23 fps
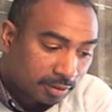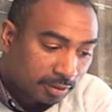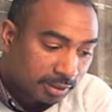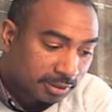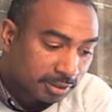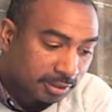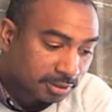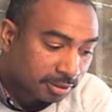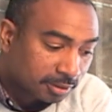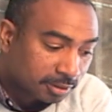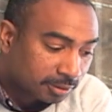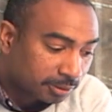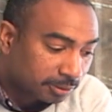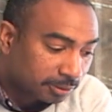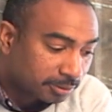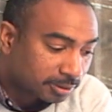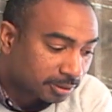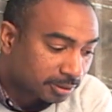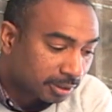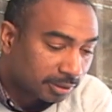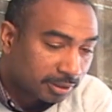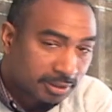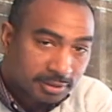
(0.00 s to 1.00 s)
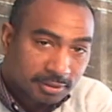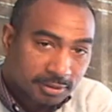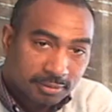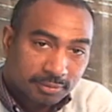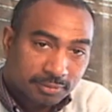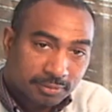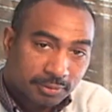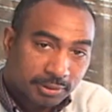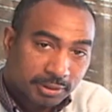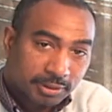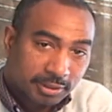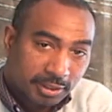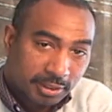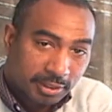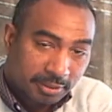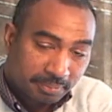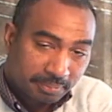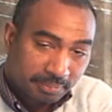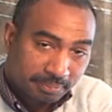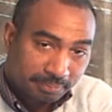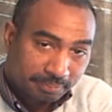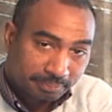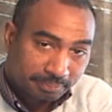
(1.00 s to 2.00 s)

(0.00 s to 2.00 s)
All right, this concludes our lesson for today.